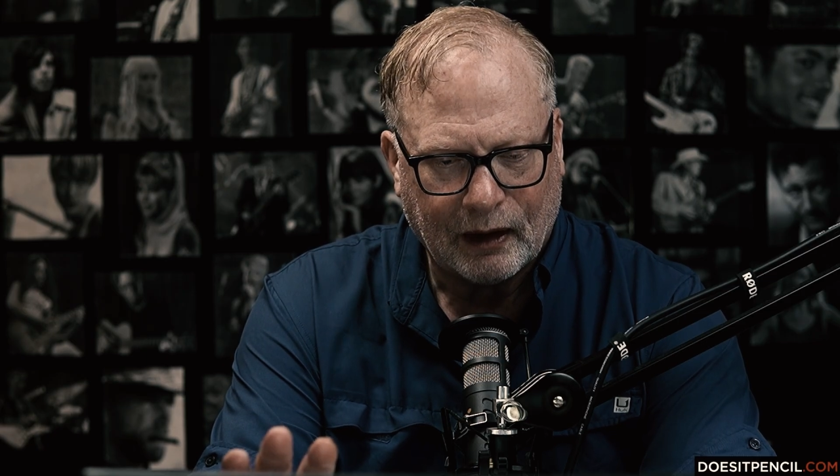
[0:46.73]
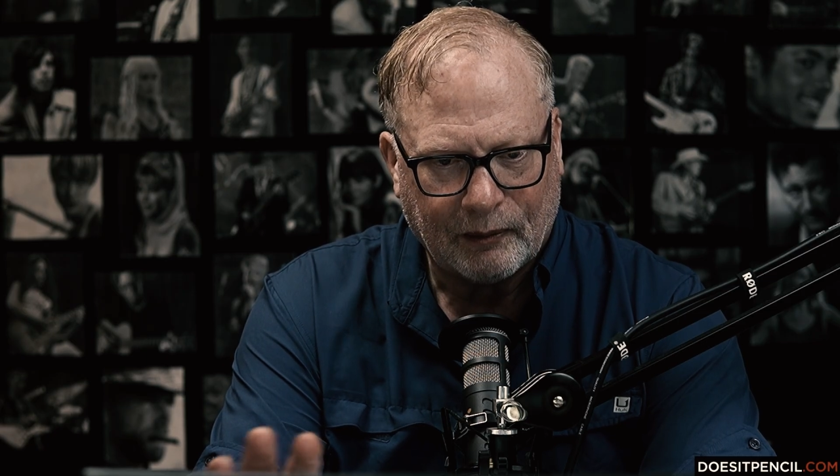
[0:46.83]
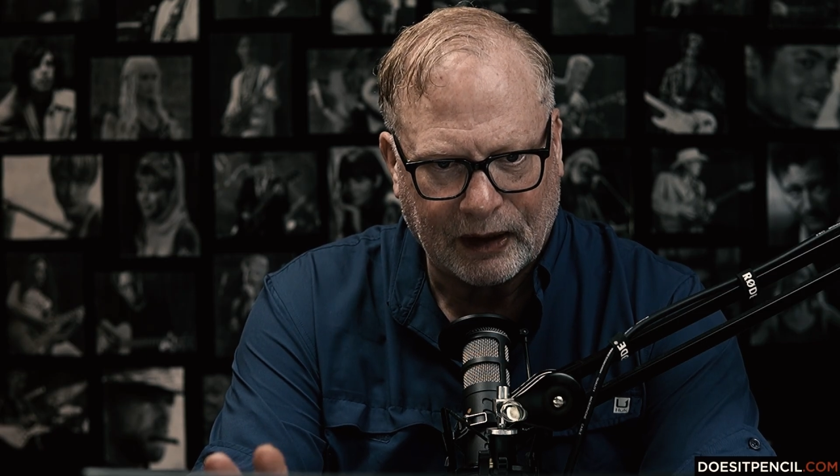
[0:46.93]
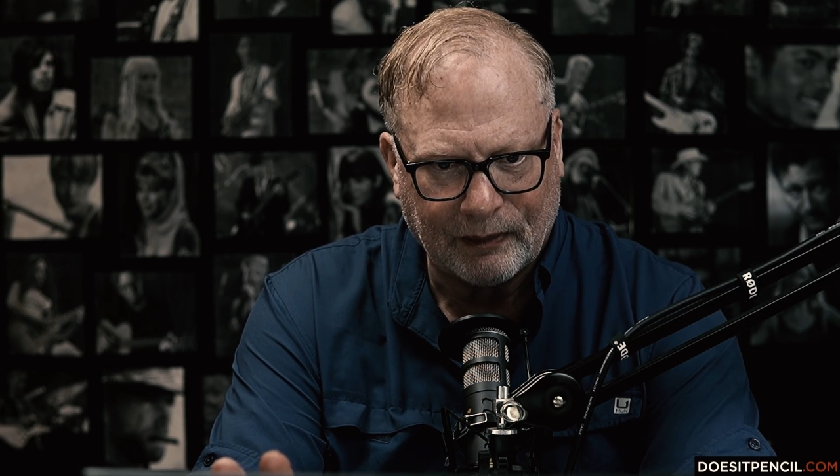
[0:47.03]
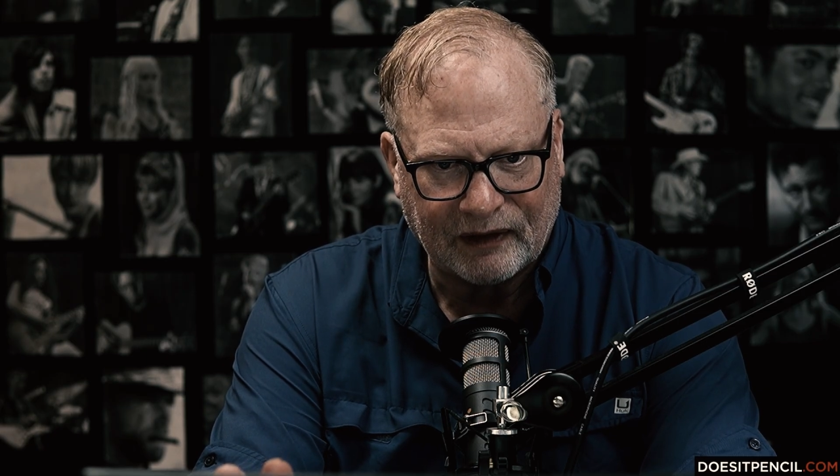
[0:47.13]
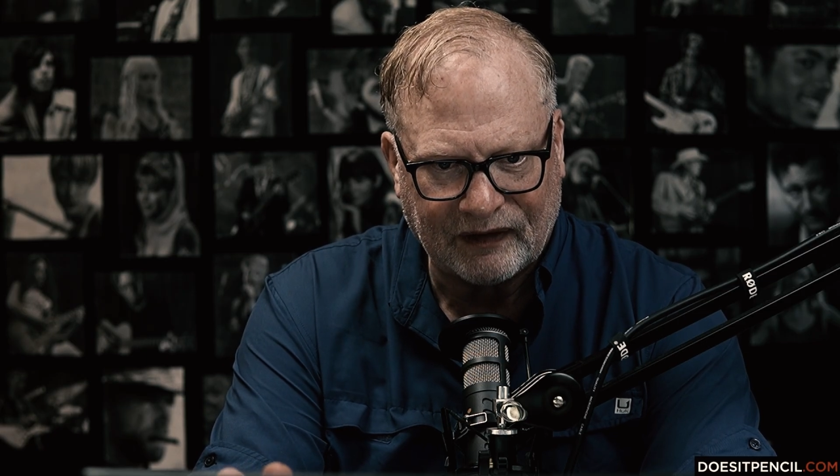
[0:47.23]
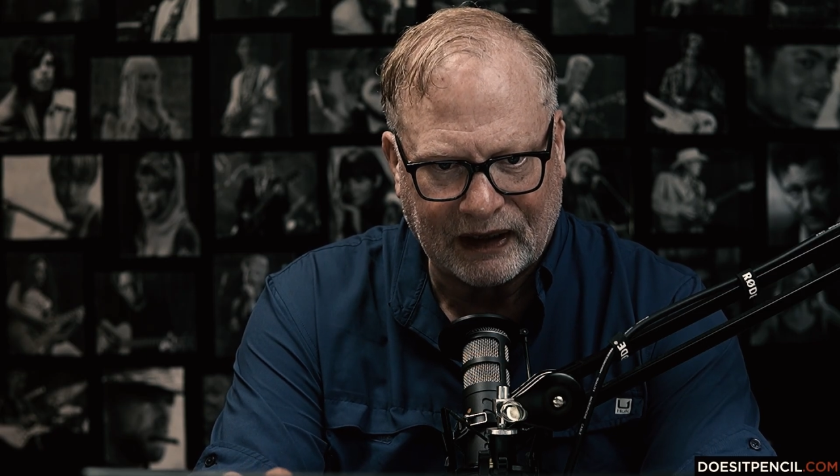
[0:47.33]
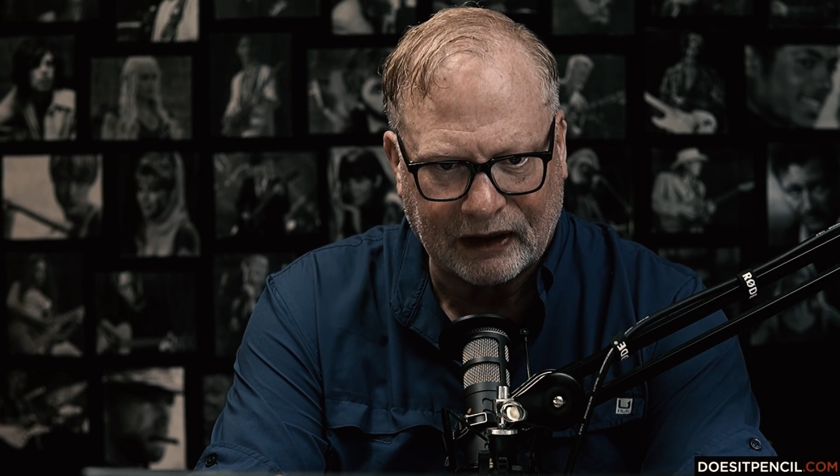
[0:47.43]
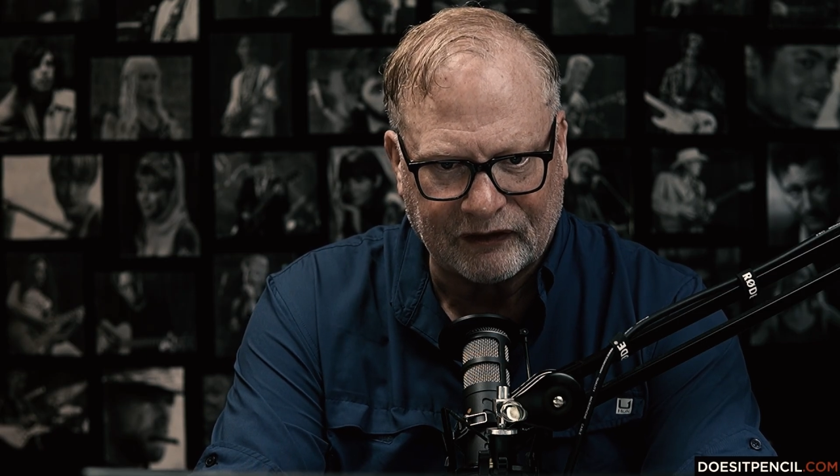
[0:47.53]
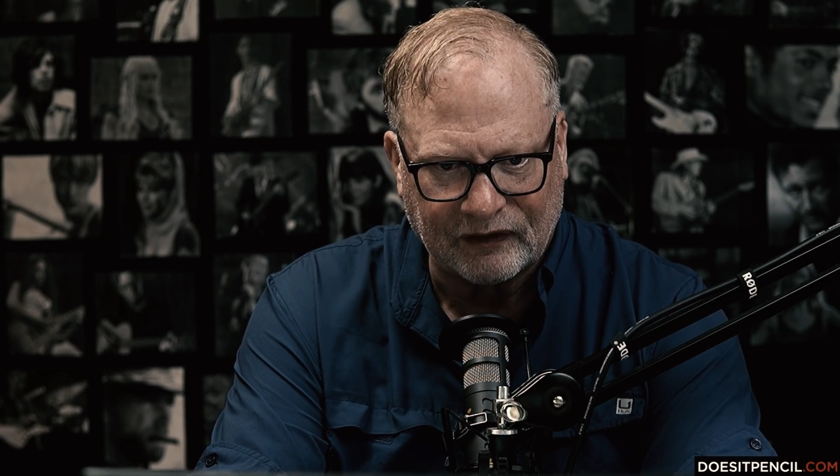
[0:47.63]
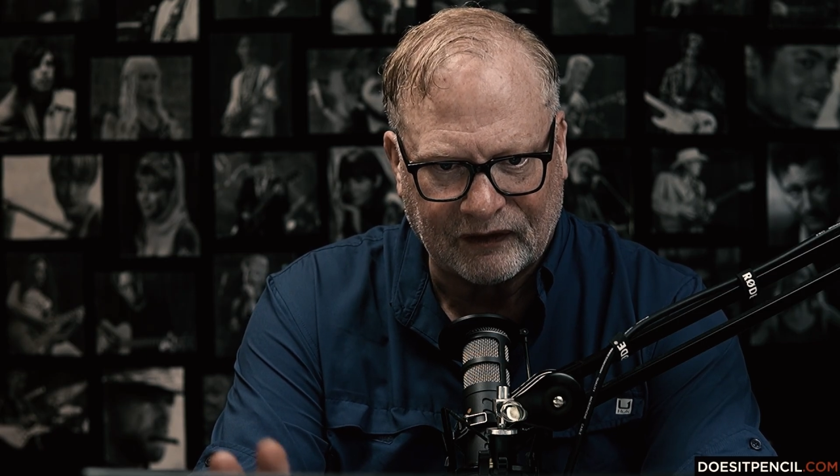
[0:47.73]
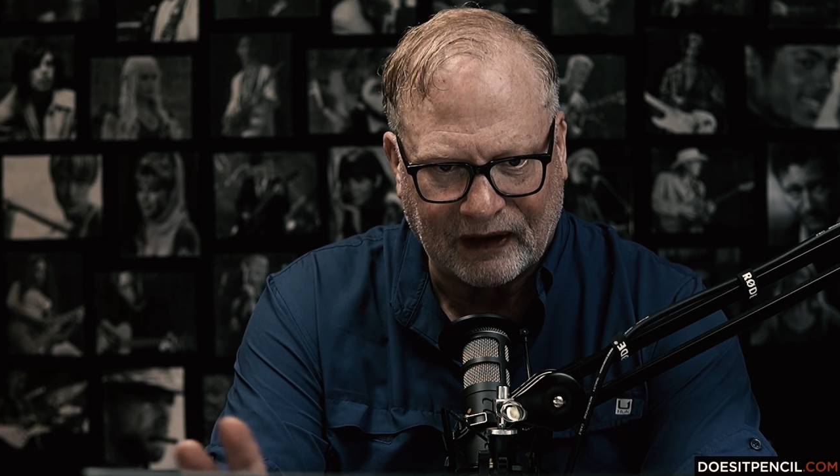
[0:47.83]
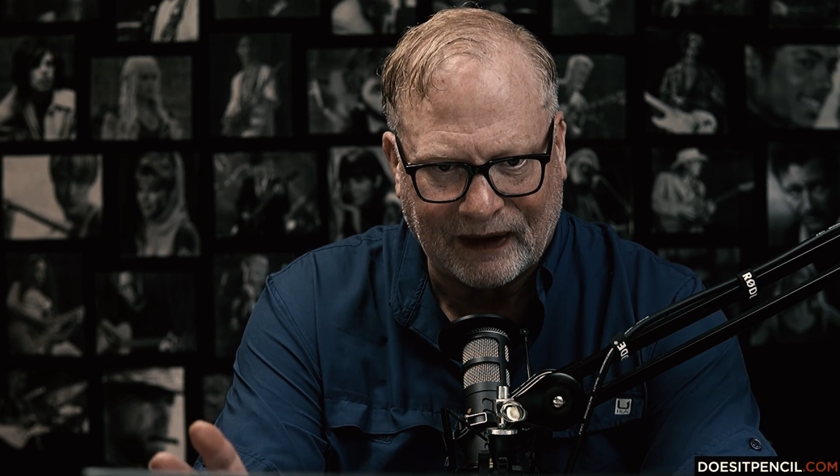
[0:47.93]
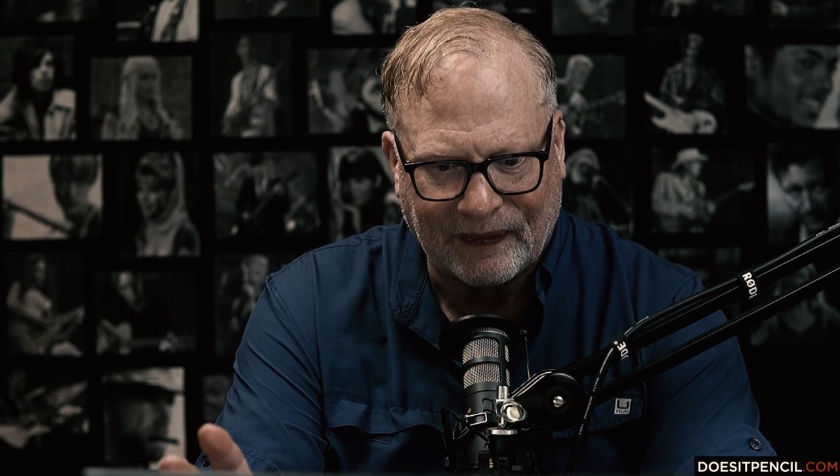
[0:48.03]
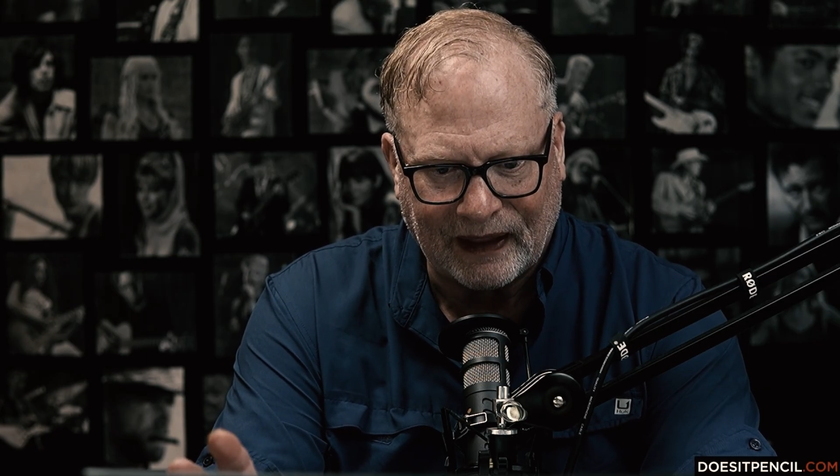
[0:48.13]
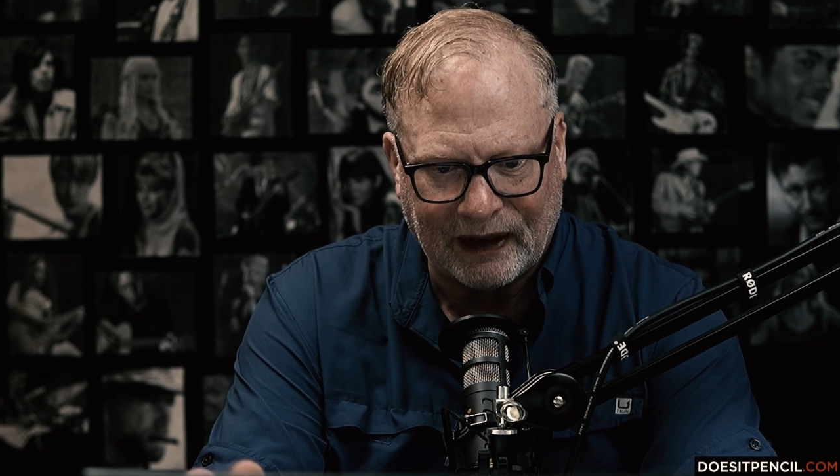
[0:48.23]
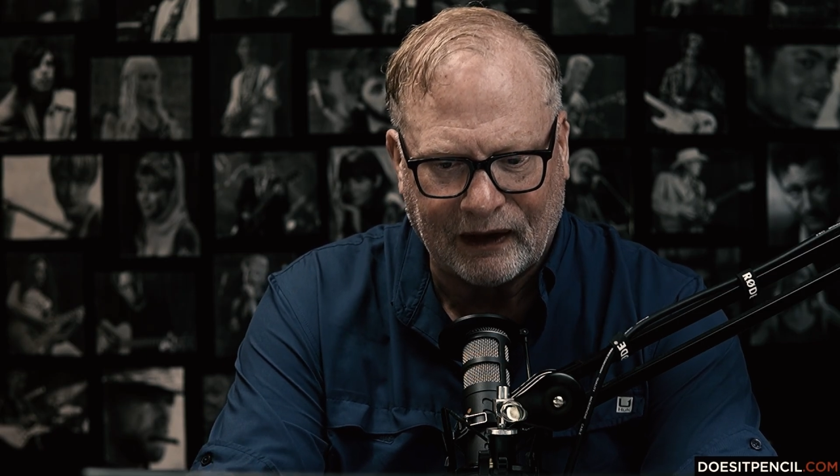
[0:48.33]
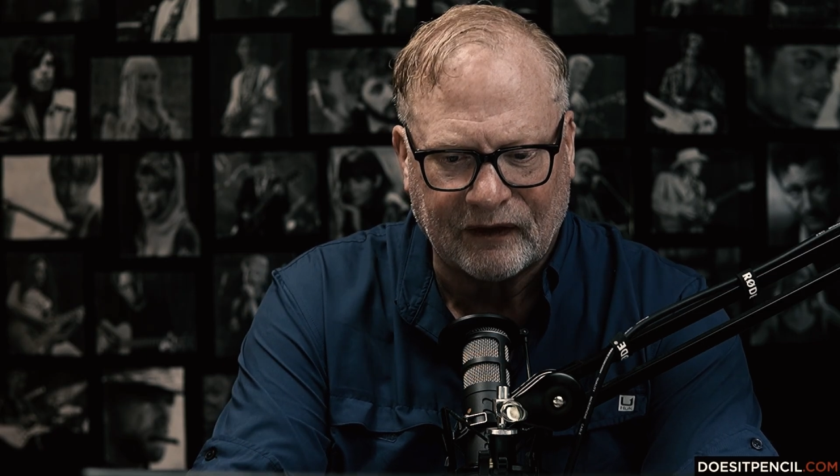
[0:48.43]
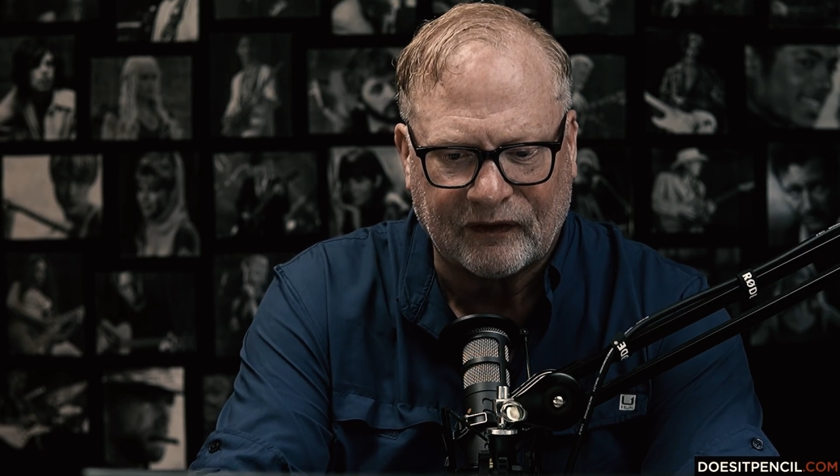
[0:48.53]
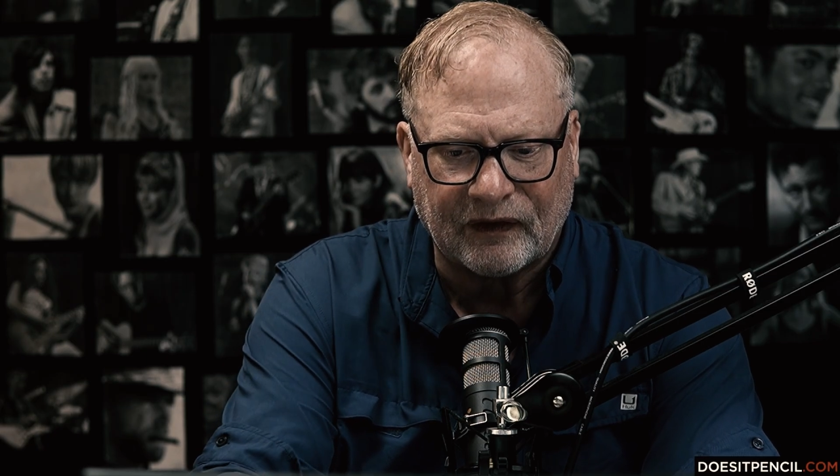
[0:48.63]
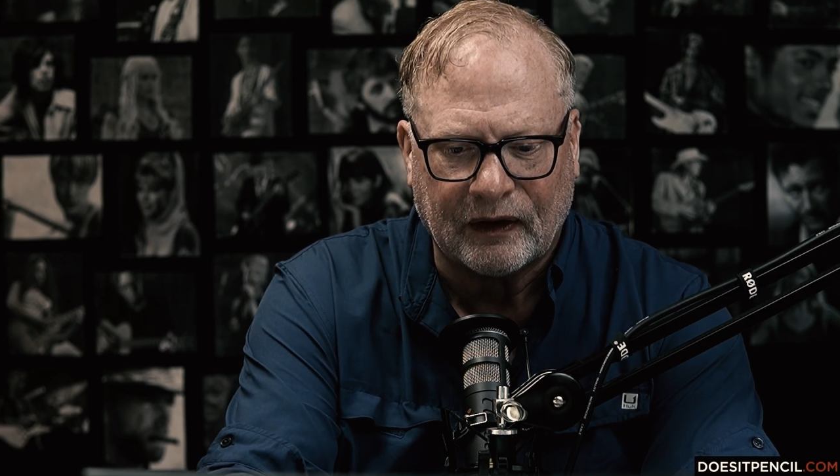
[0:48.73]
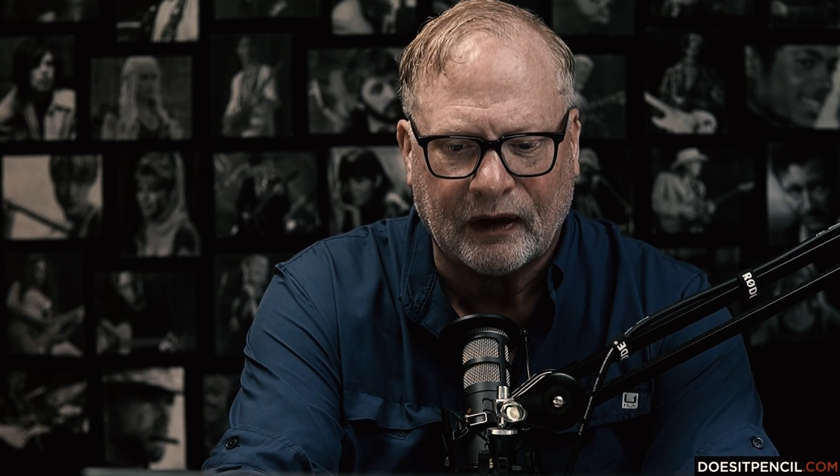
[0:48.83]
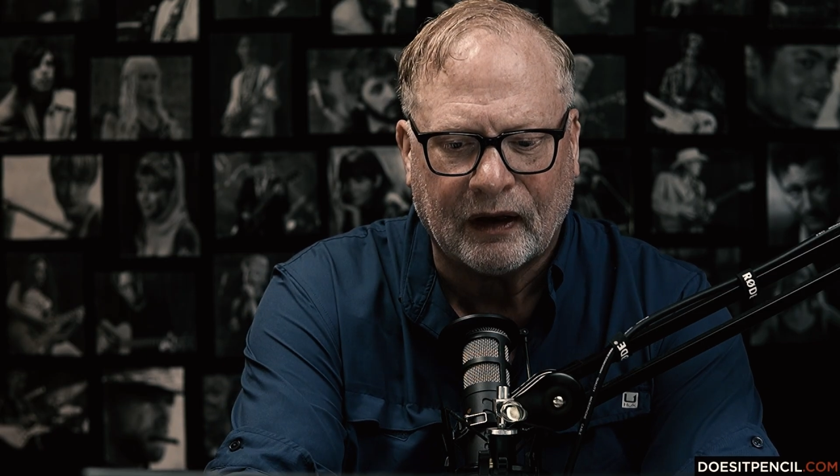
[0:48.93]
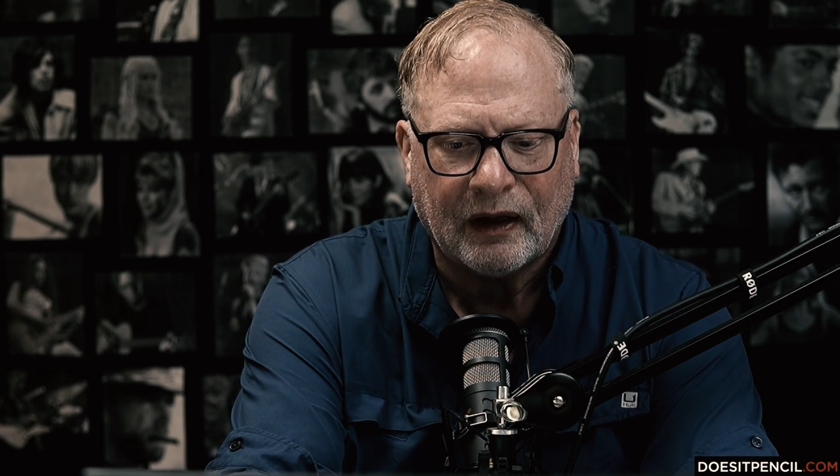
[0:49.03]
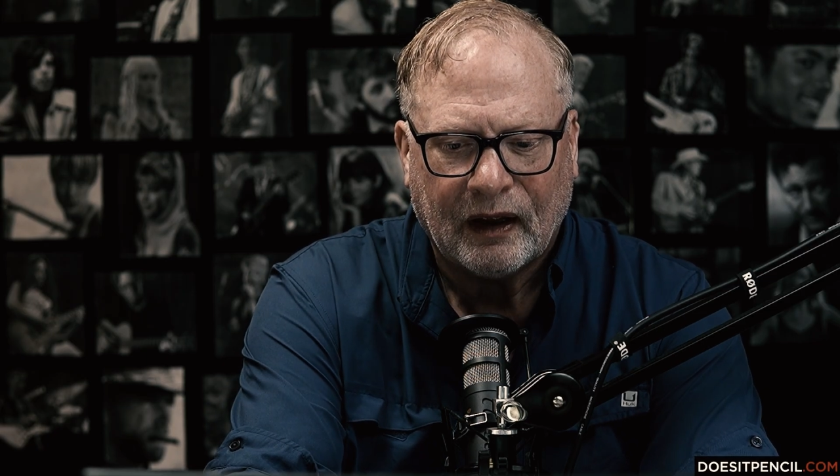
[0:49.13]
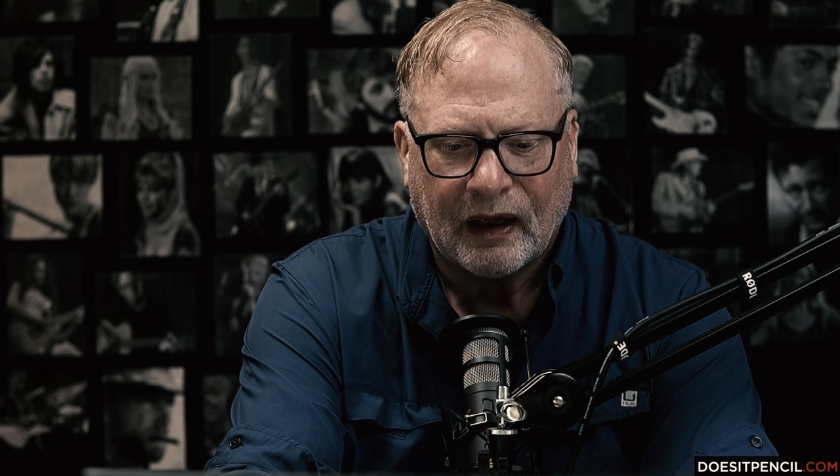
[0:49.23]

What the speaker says: pay my taxes, at the end of this thing,